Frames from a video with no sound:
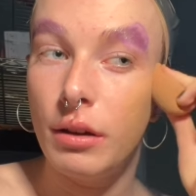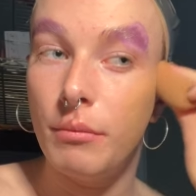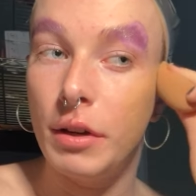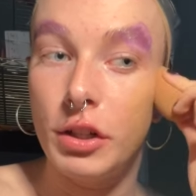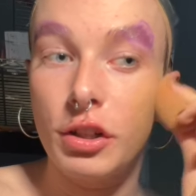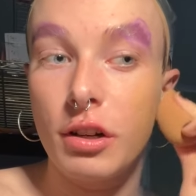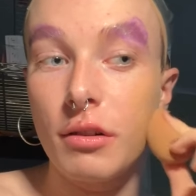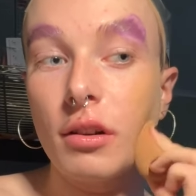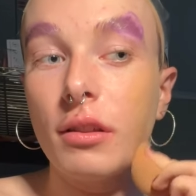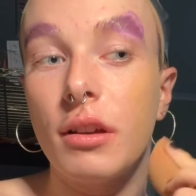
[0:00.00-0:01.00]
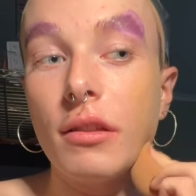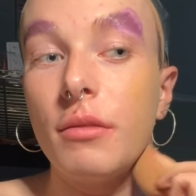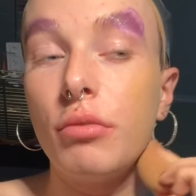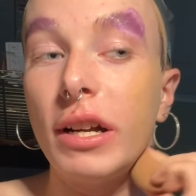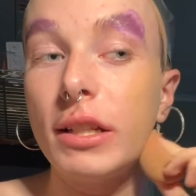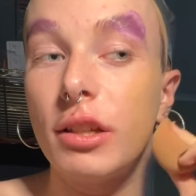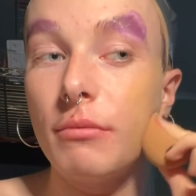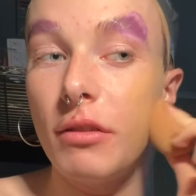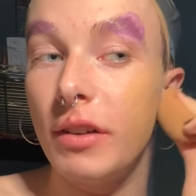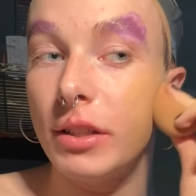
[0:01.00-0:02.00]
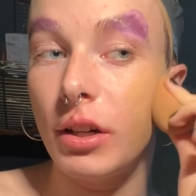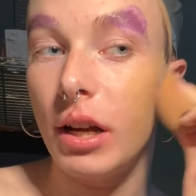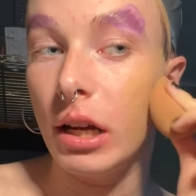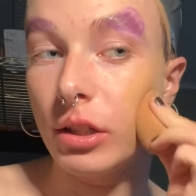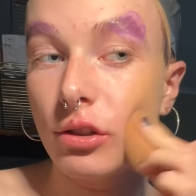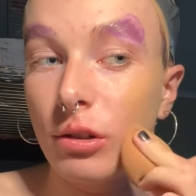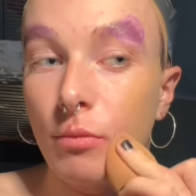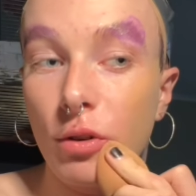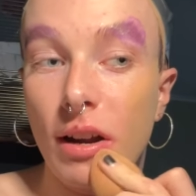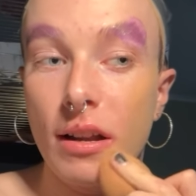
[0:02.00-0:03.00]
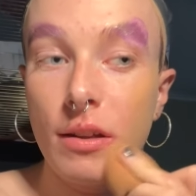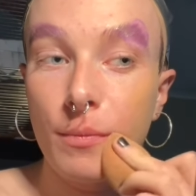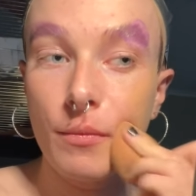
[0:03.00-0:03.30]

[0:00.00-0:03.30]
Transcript: make sure that the brights on my face are extra bright.